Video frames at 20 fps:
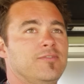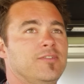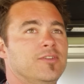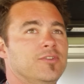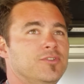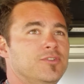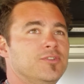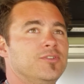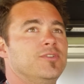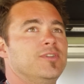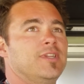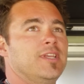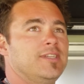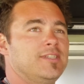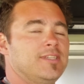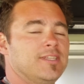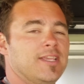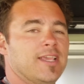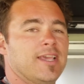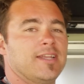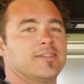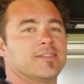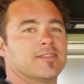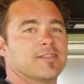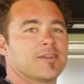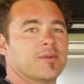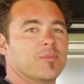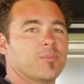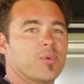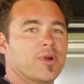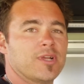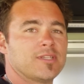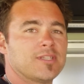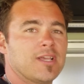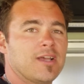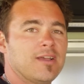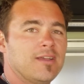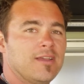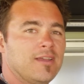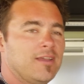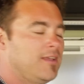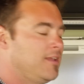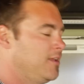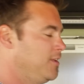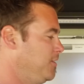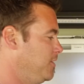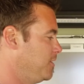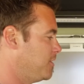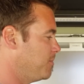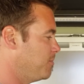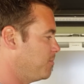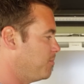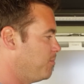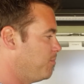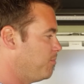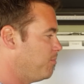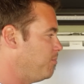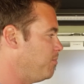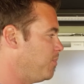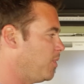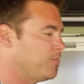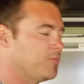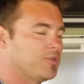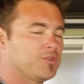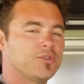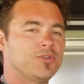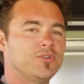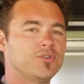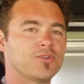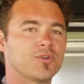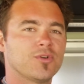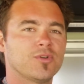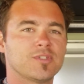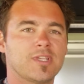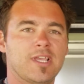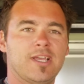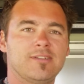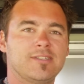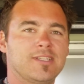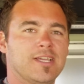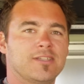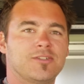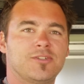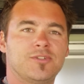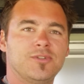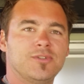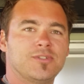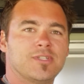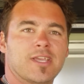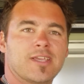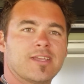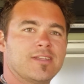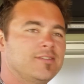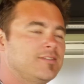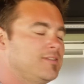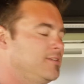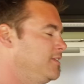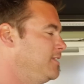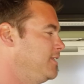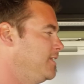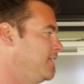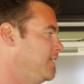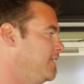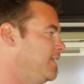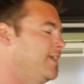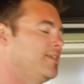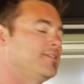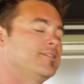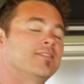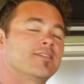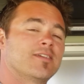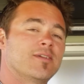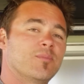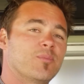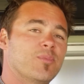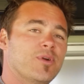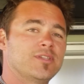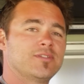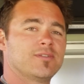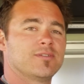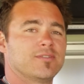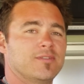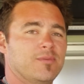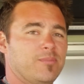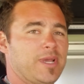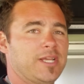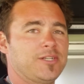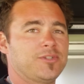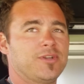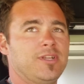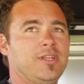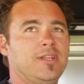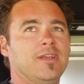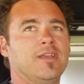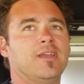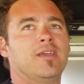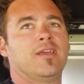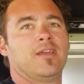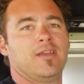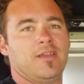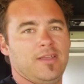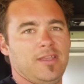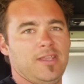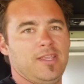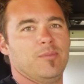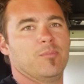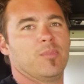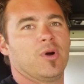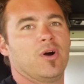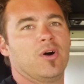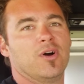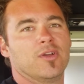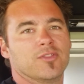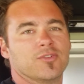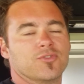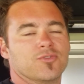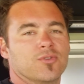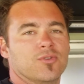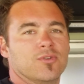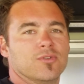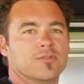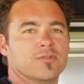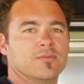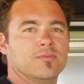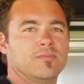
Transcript: you do need to get to the compressor, you can pop the two drawers out, takes 2 seconds, and you can get to the compressor and the battery in behind the drawers.